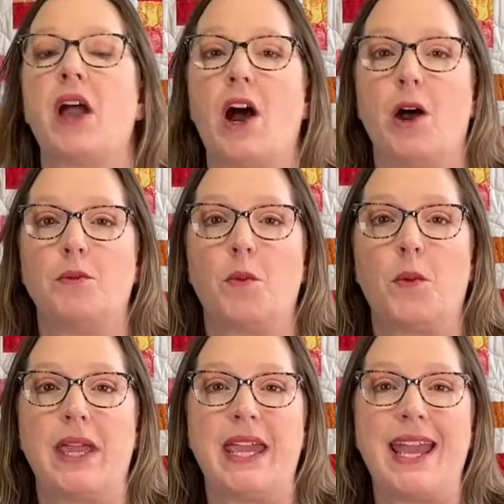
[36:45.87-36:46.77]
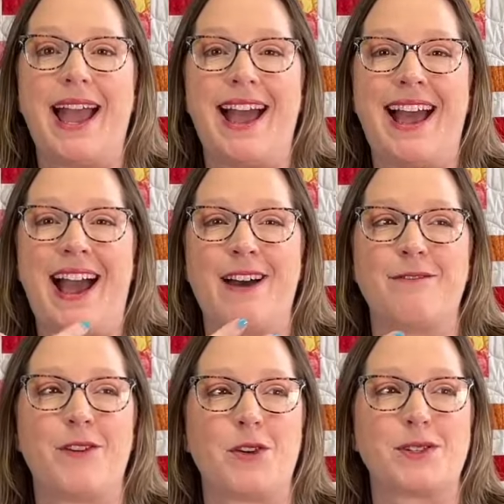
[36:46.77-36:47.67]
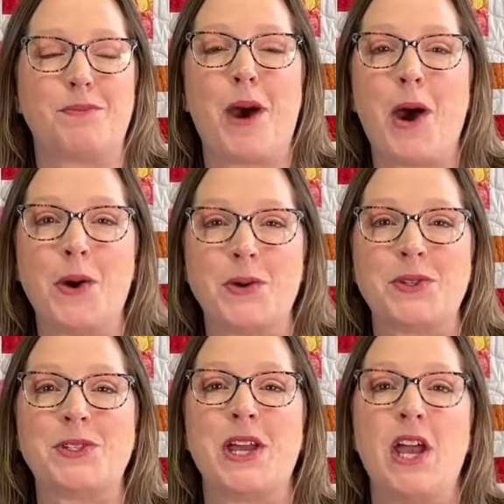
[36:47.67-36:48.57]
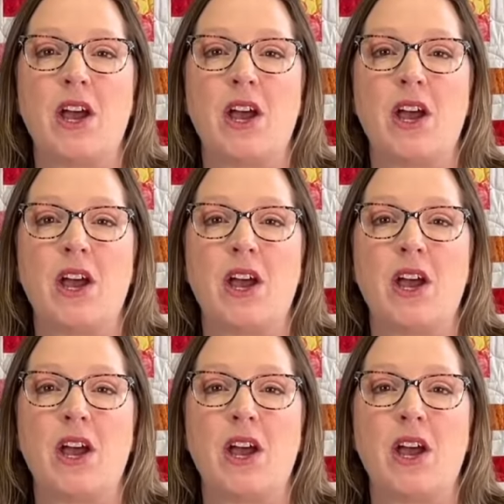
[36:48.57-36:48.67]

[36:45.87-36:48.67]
um, we have folks post